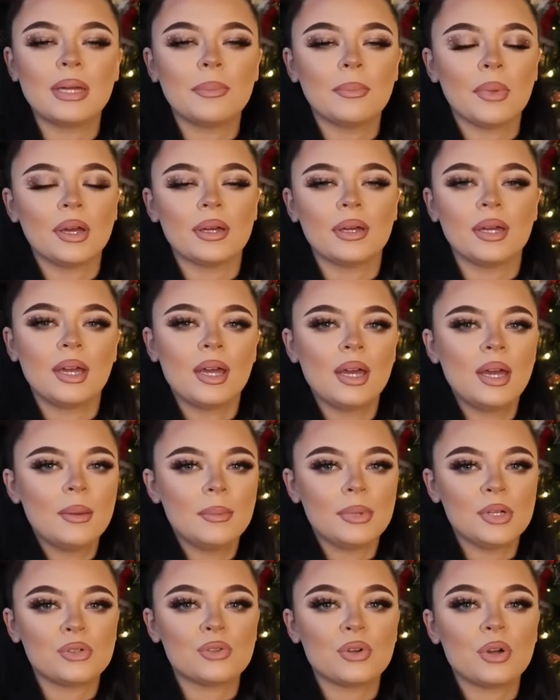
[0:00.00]
My
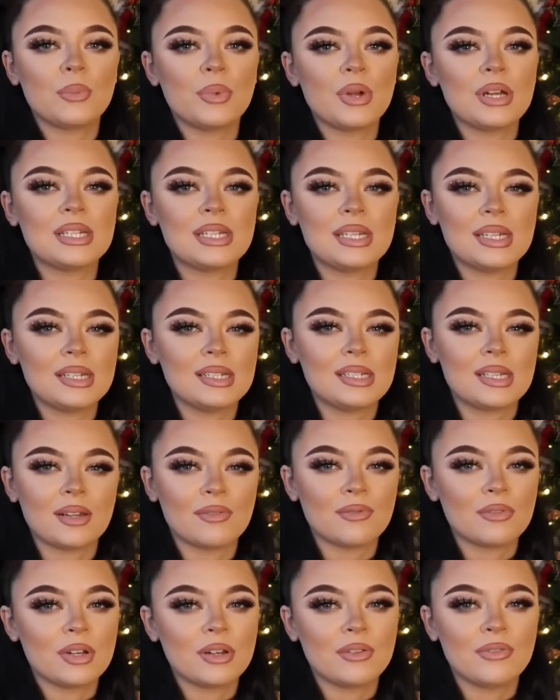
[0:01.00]
Pandora bracelet is like
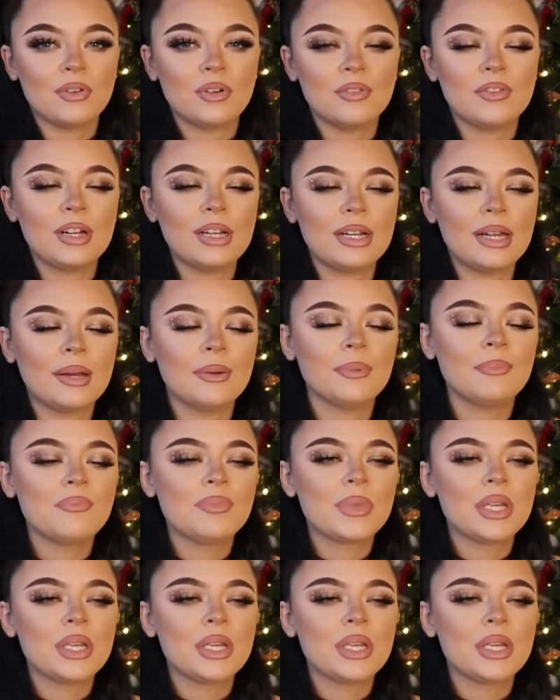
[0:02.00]
really full right now.